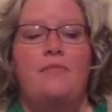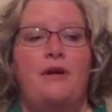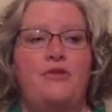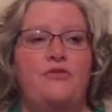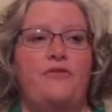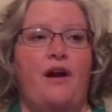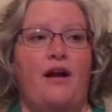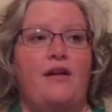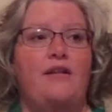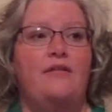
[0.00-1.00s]

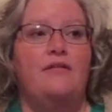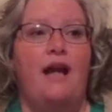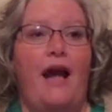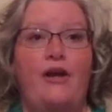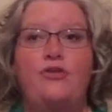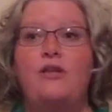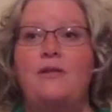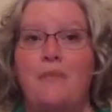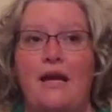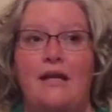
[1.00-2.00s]
Petrified actually
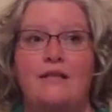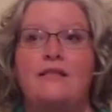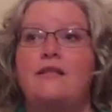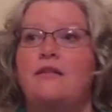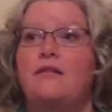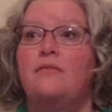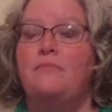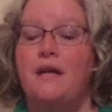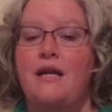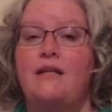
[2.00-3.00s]
means
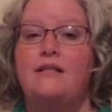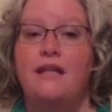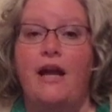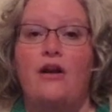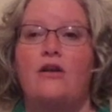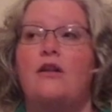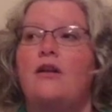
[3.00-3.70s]
being scared,